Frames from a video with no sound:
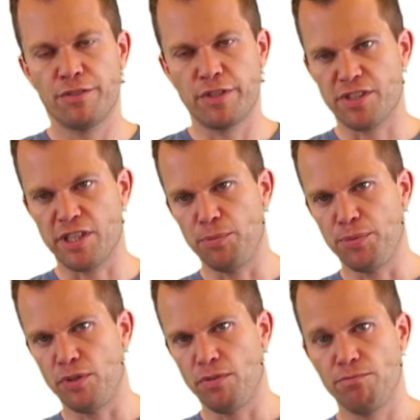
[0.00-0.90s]
For
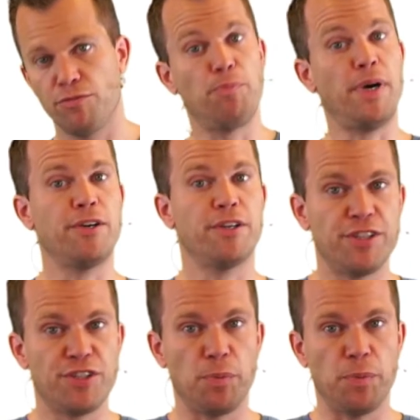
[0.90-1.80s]
example, the power
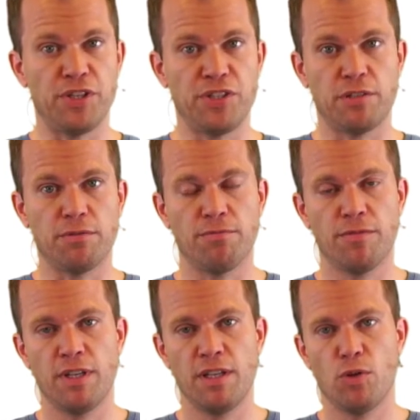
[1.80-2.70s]
dissipation.
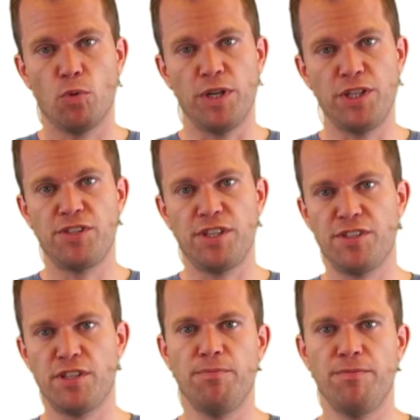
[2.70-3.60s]
Which
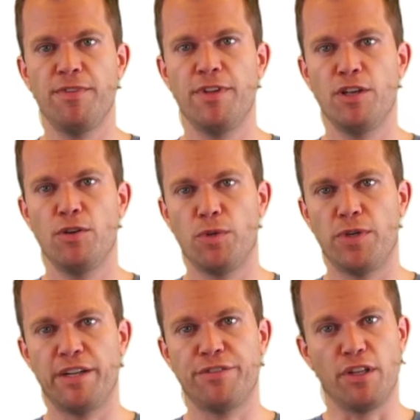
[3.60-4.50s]
system
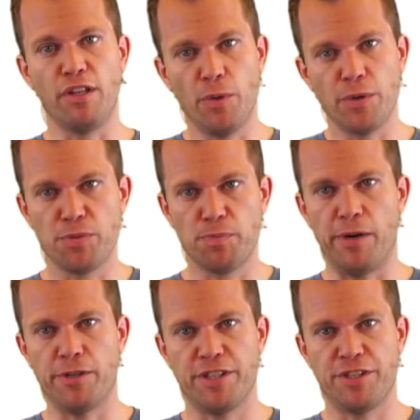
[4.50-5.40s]
will have the lowest
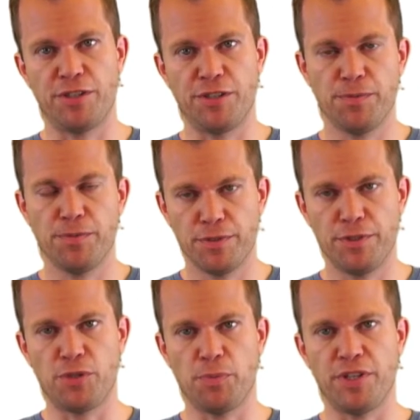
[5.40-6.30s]
power
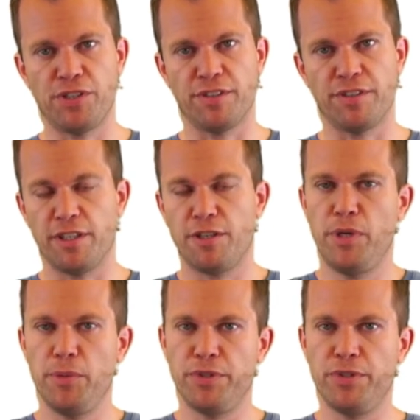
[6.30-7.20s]
dissipation? And there are
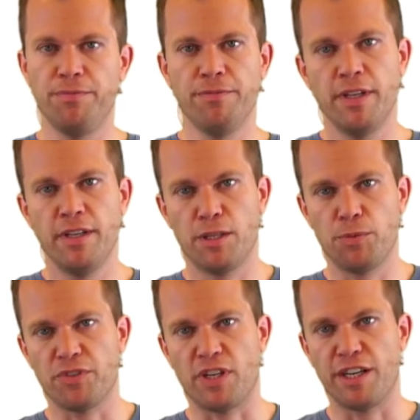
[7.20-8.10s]
people that
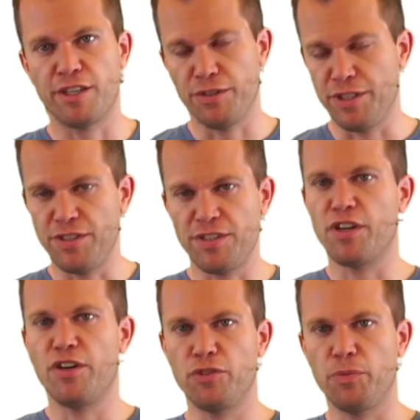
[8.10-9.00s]
would argue this is
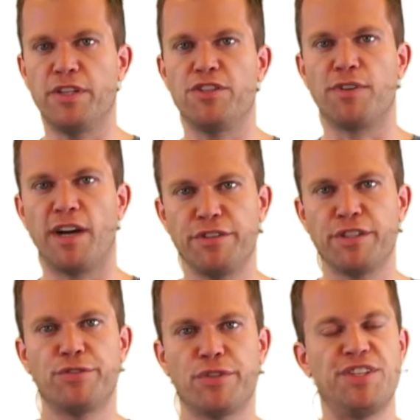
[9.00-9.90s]
going to be the
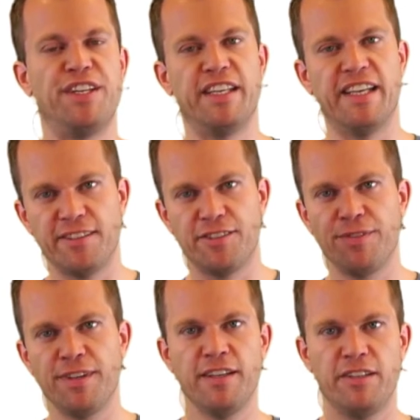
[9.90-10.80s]
driving force in the end,
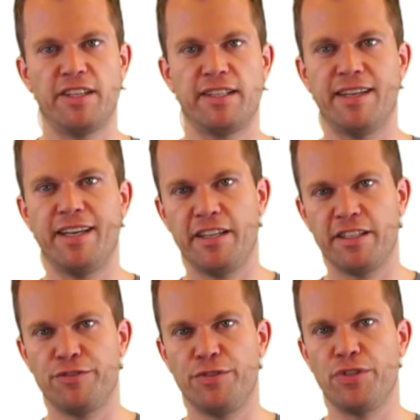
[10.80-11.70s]

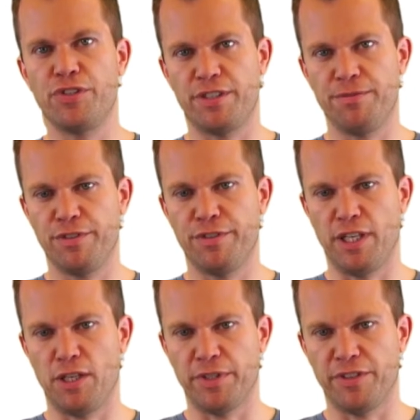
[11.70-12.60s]
dictating the future
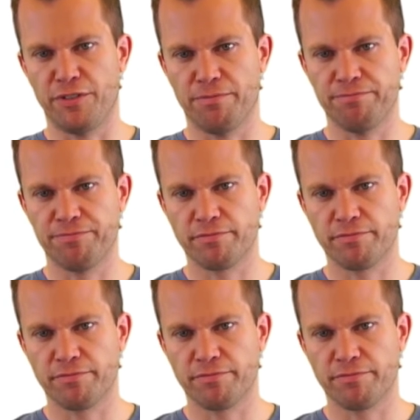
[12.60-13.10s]
development.